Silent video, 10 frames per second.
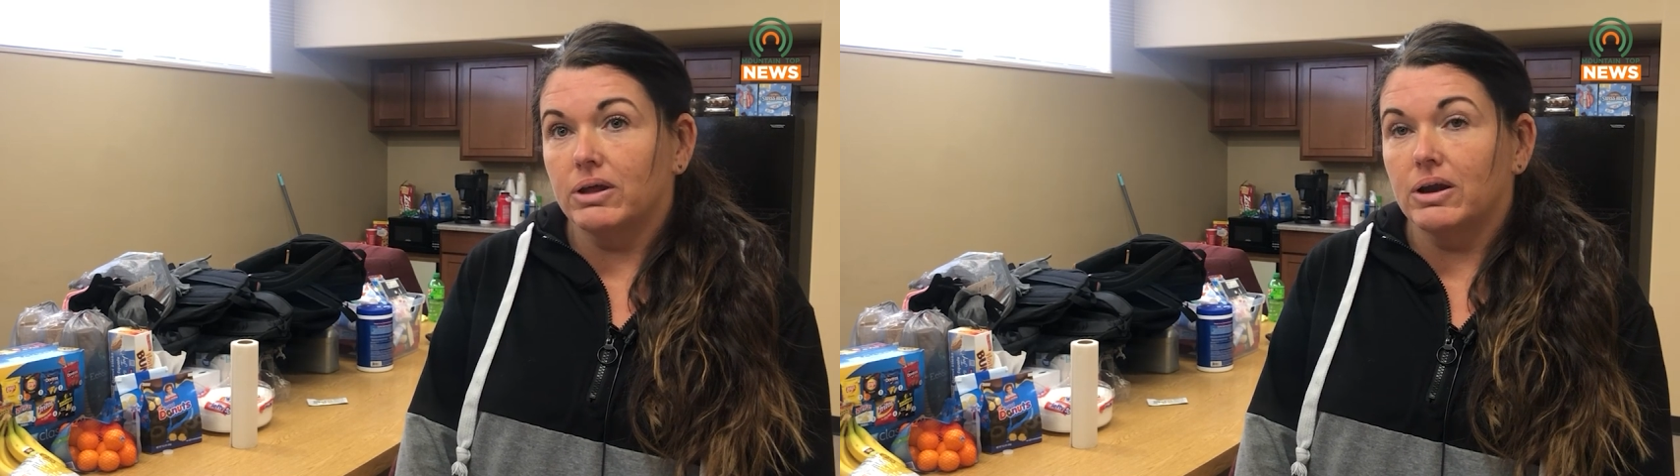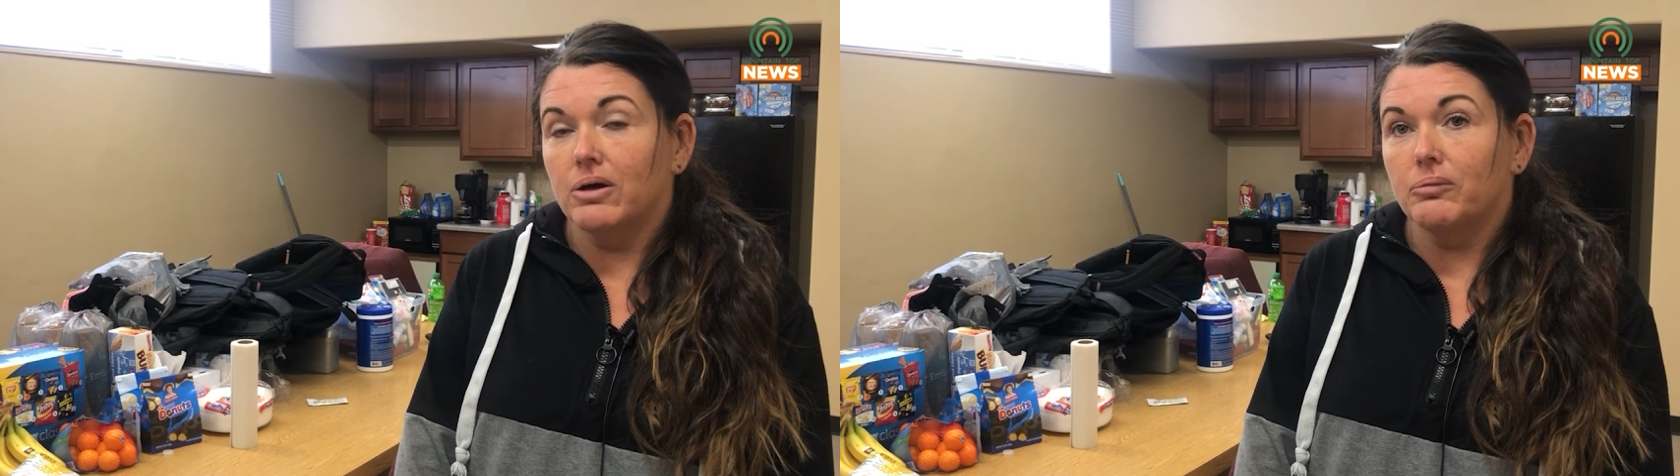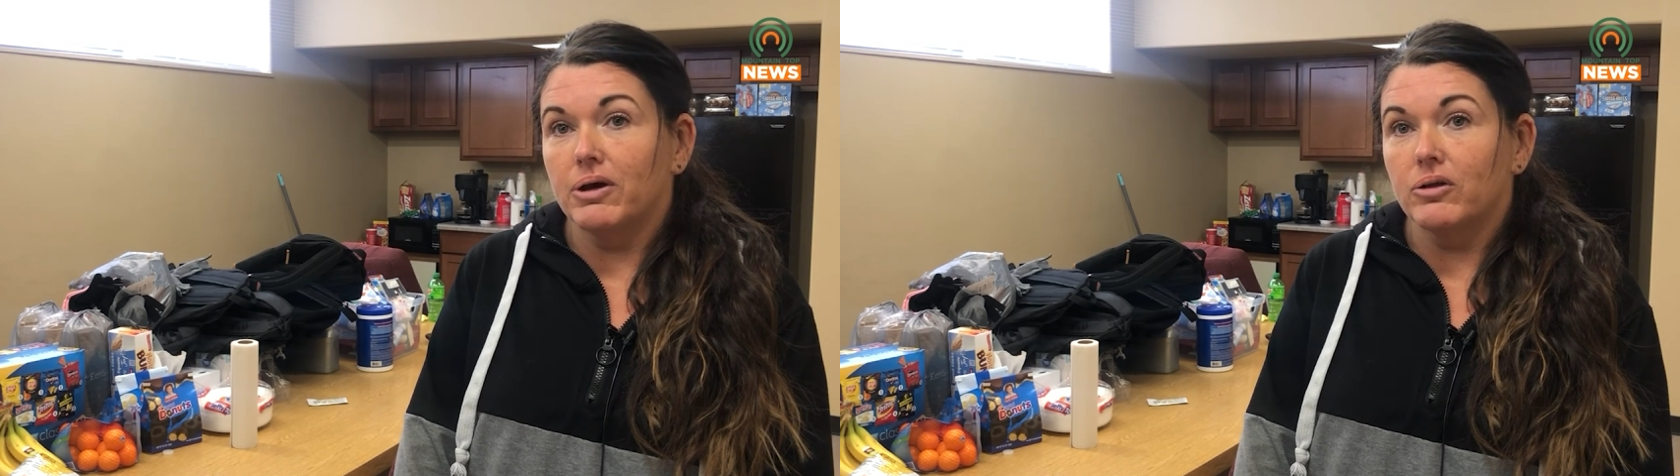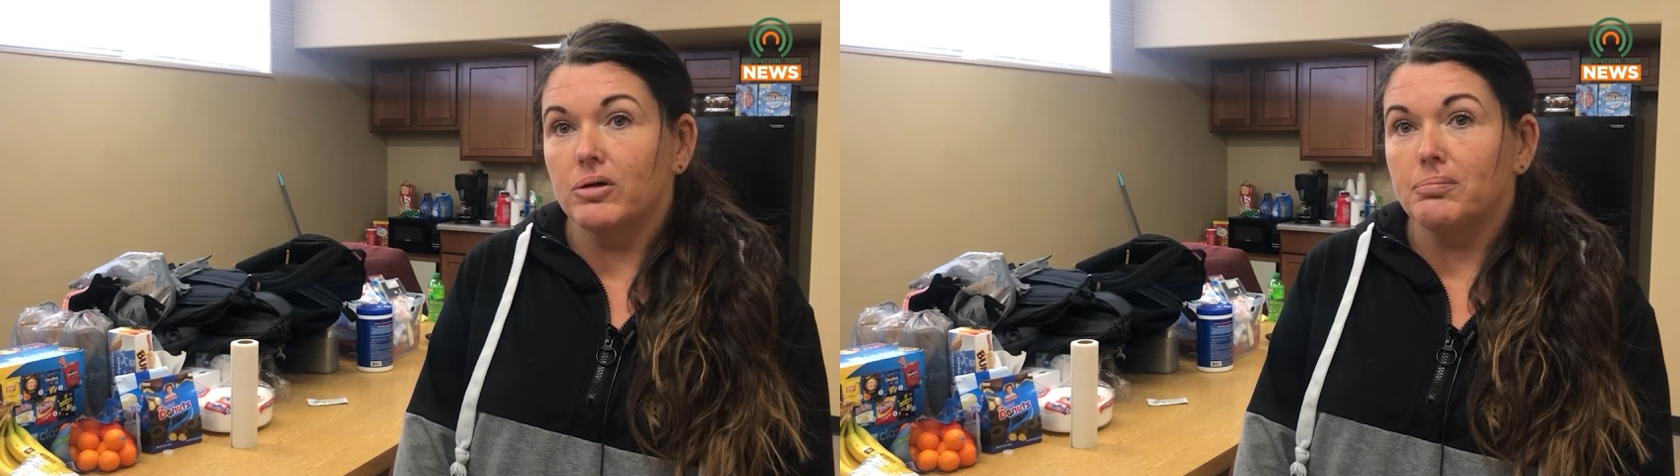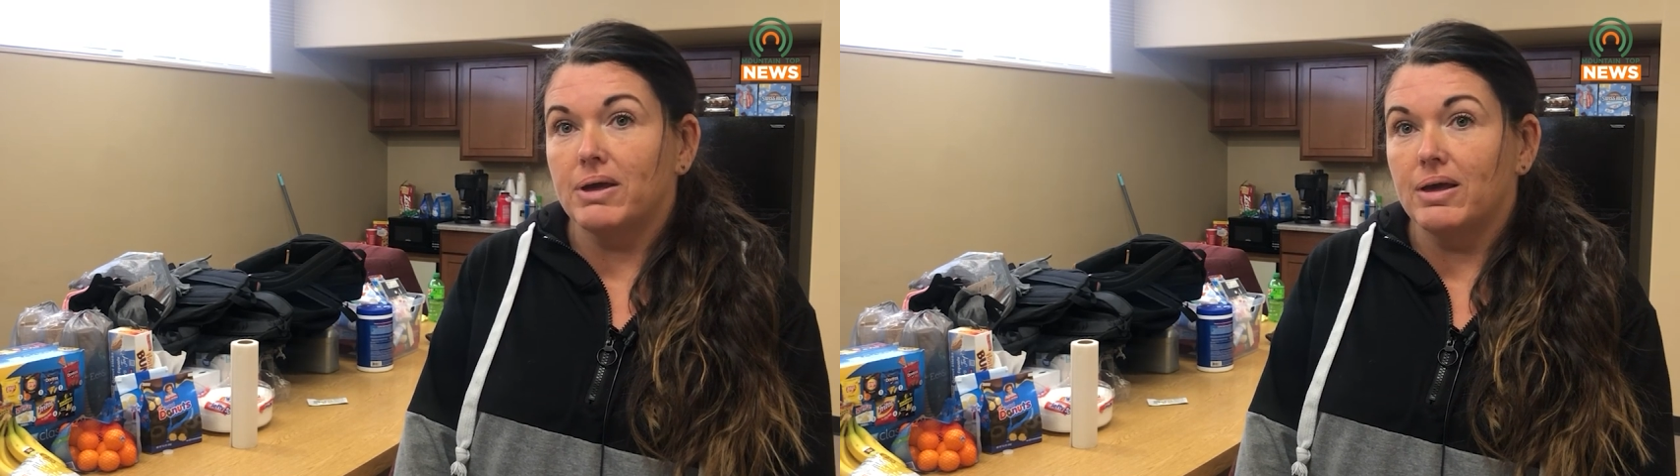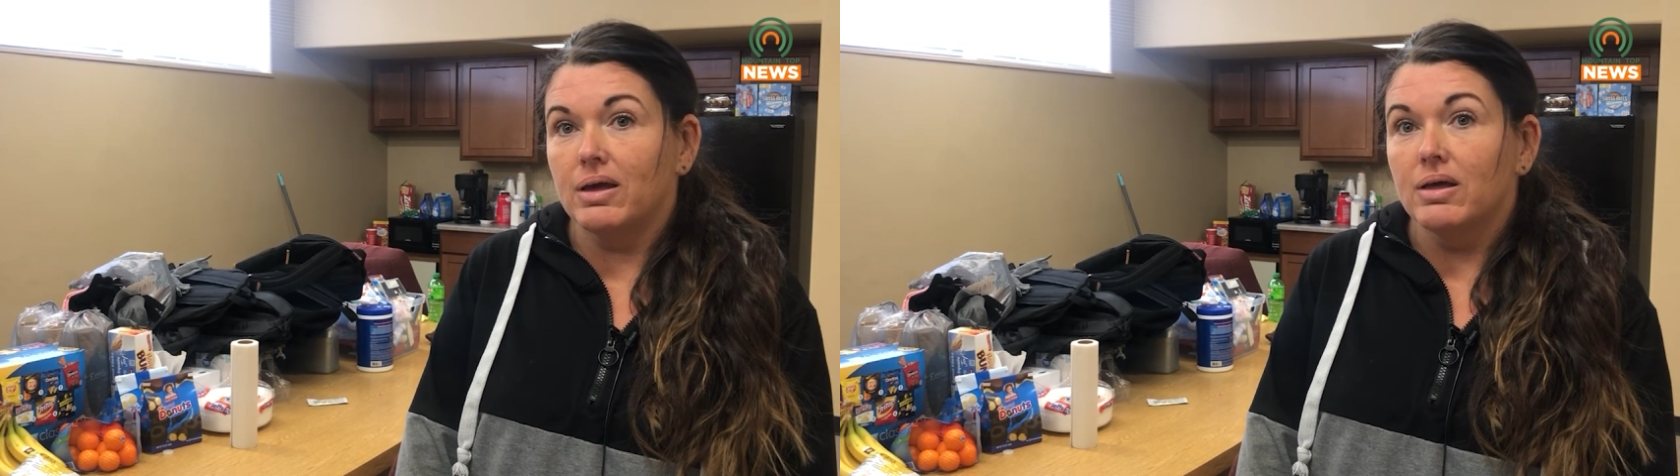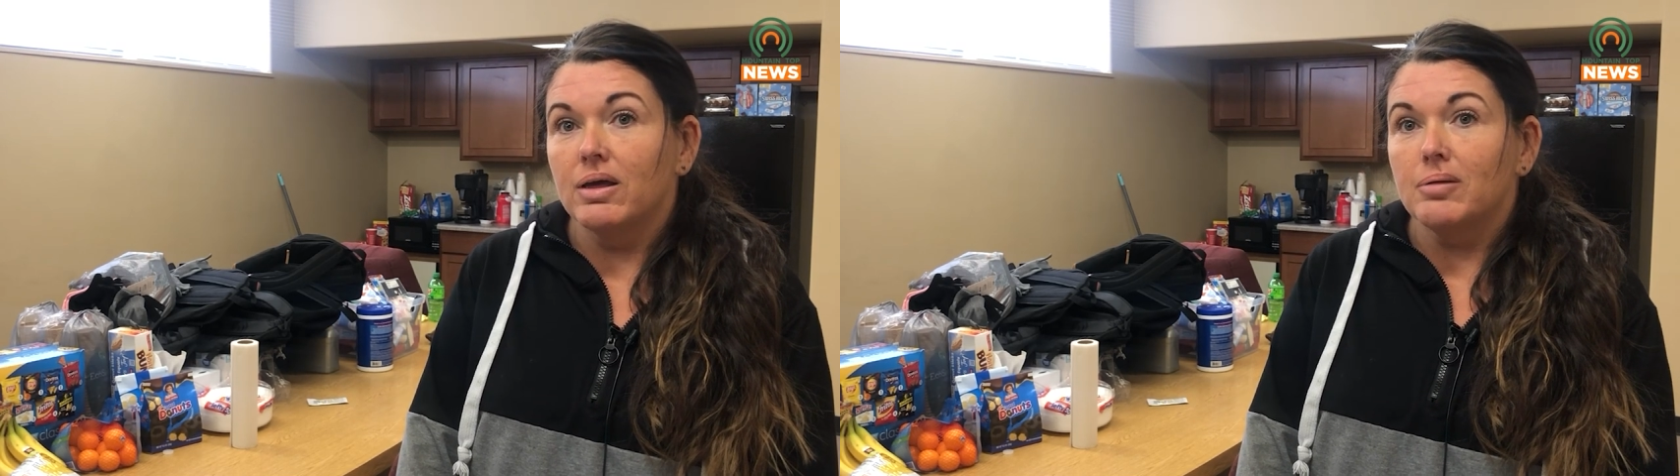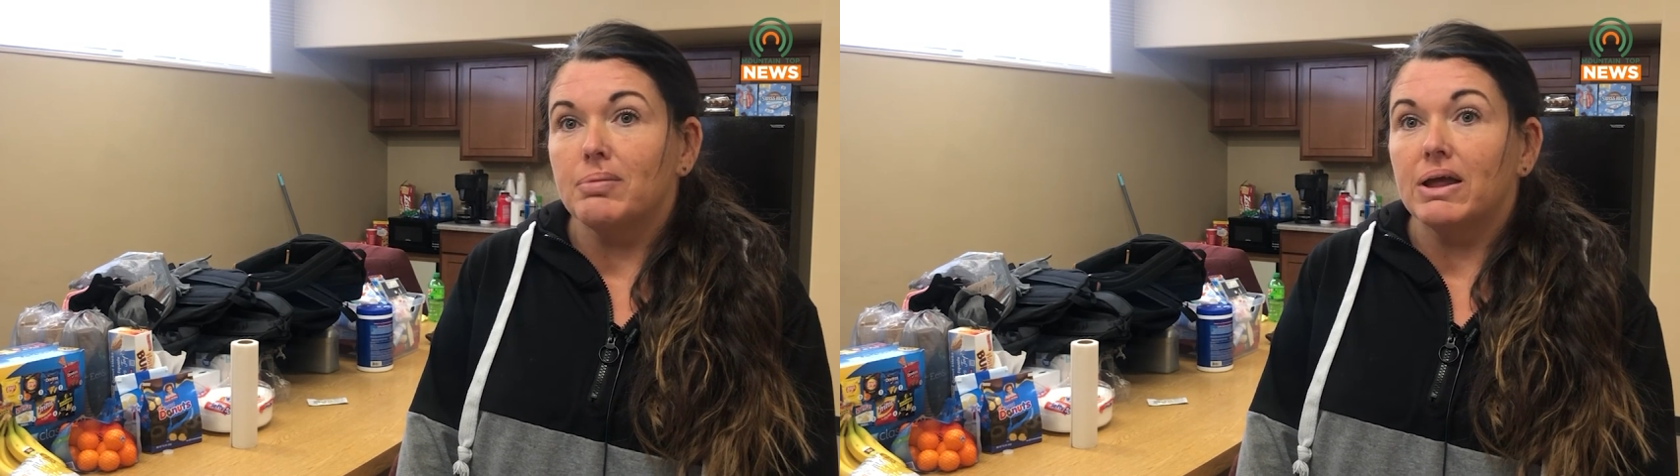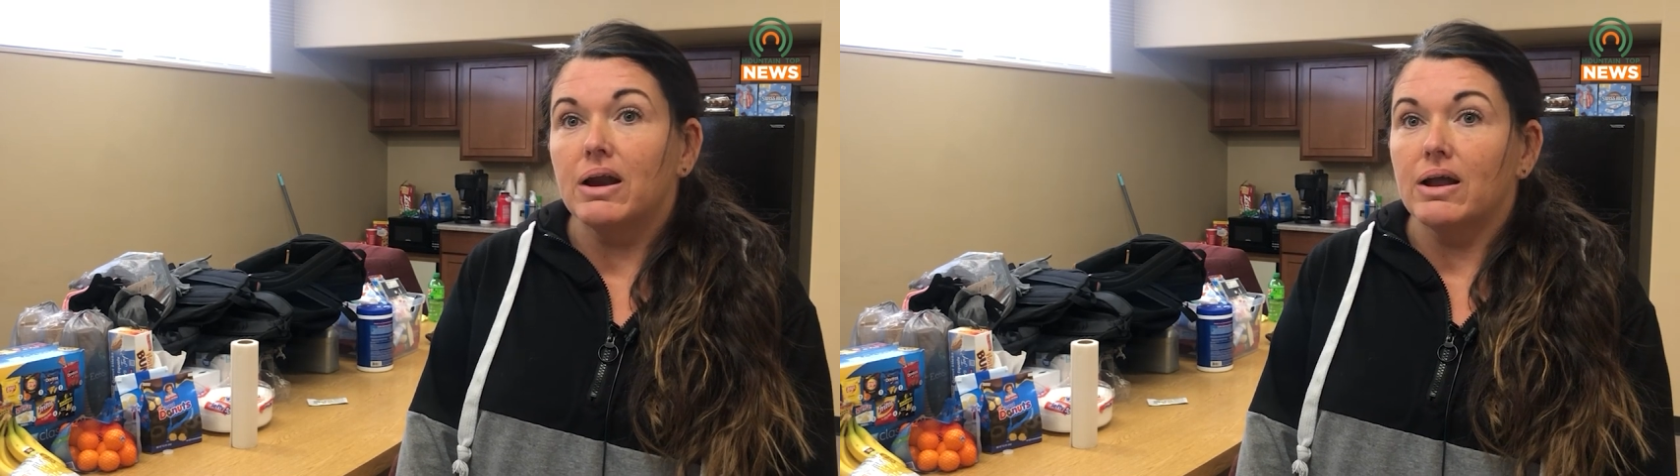you know, whether it be being